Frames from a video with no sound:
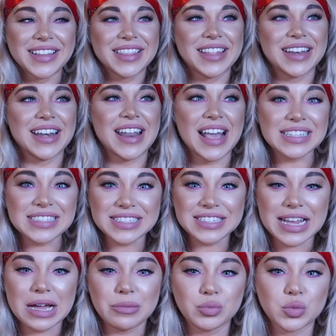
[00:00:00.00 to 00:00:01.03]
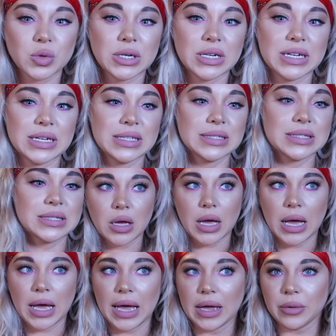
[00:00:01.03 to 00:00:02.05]
The next step was,
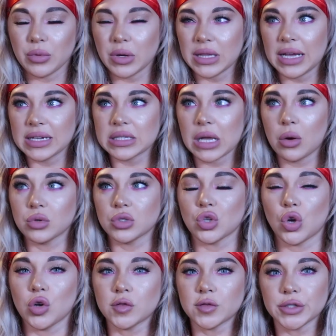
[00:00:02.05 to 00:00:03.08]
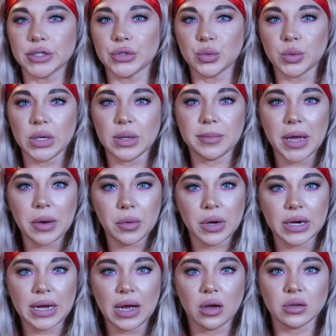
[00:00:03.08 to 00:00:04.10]
I realized I was overdoing my
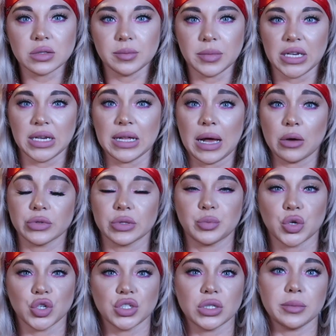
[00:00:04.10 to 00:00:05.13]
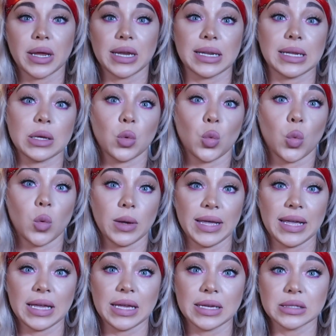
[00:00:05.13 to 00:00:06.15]
workouts, meaning I was pushing my knee
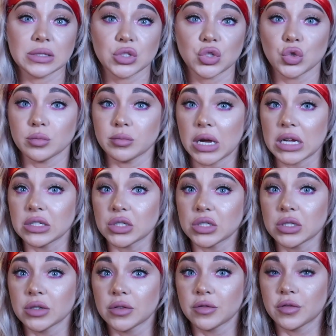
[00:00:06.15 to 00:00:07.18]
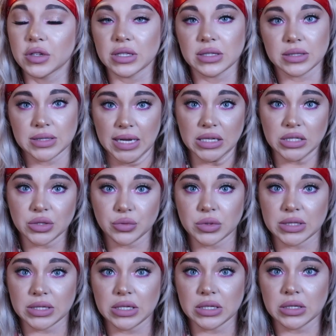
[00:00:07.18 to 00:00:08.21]
way too much for the stage it
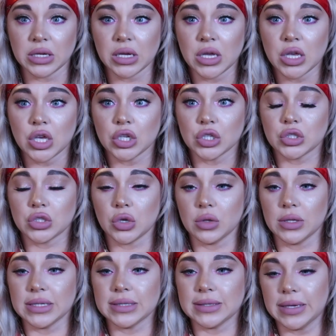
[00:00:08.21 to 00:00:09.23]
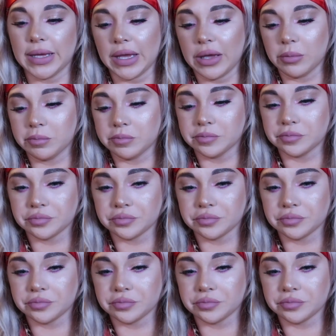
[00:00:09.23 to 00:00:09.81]
was in. So let's say